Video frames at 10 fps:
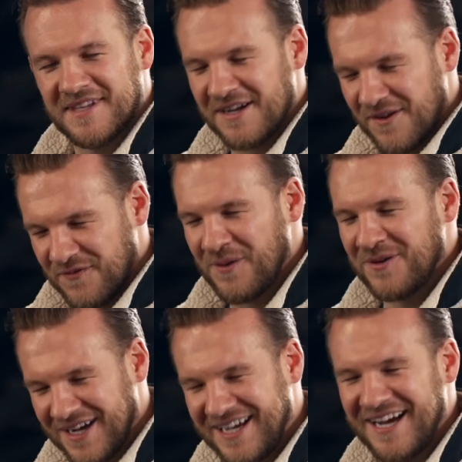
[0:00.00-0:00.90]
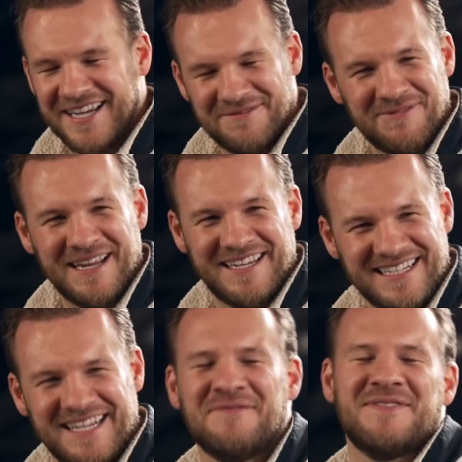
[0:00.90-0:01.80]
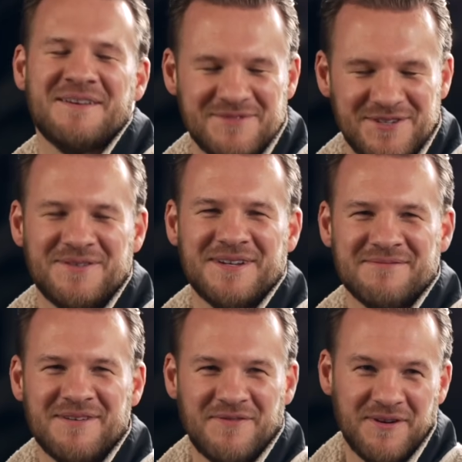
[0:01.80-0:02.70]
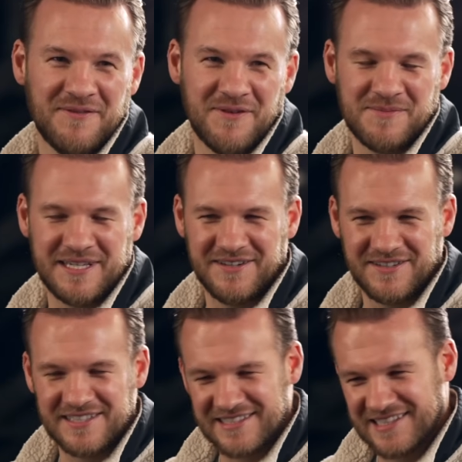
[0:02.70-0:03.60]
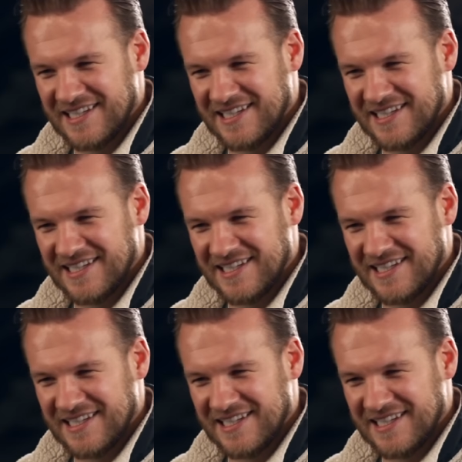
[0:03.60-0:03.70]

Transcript: And I felt like we could give them to him, if I'm being honest.